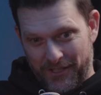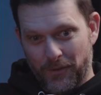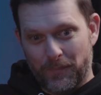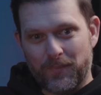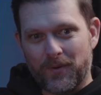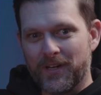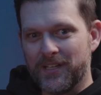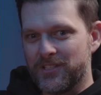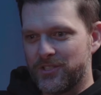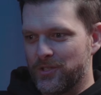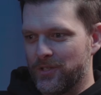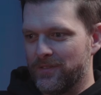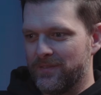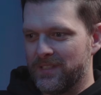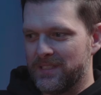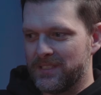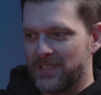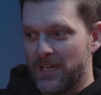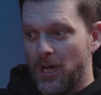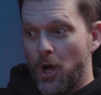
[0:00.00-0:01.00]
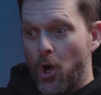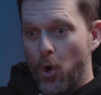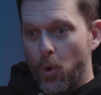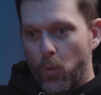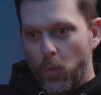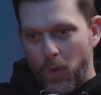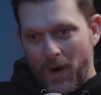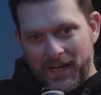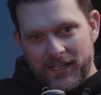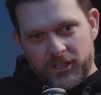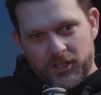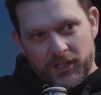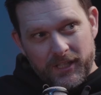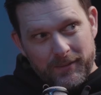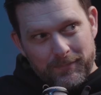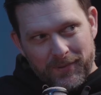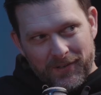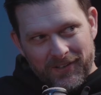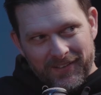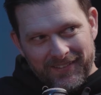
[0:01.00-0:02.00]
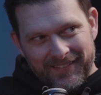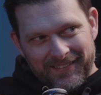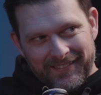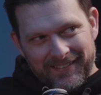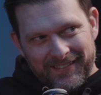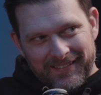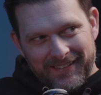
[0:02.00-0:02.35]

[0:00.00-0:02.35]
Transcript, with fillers: your print service way cheaper.